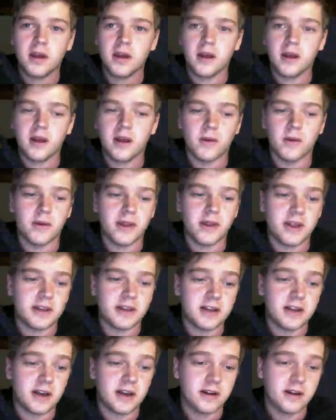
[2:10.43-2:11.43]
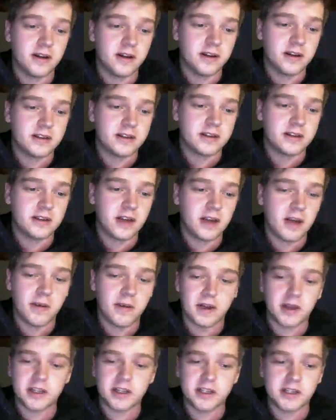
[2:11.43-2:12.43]
And while that downloads, I'm
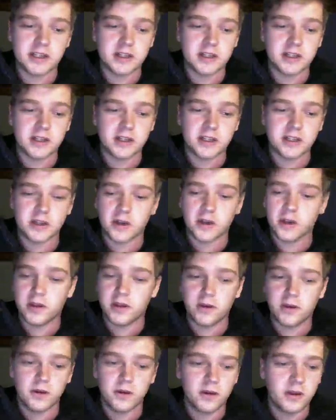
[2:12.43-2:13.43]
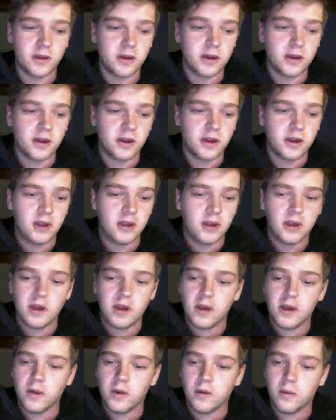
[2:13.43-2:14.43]
actually just going to show you
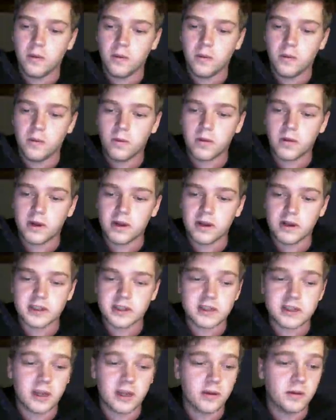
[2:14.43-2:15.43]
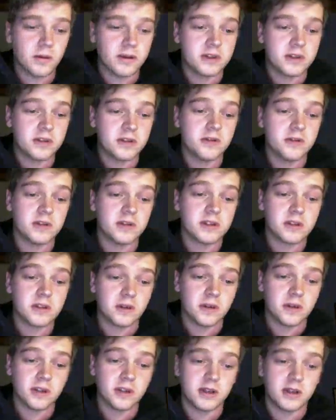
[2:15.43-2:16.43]
what it looks like once you've
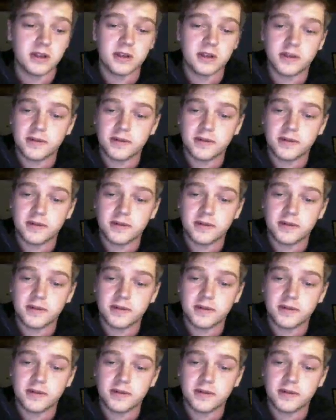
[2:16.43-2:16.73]
installed it.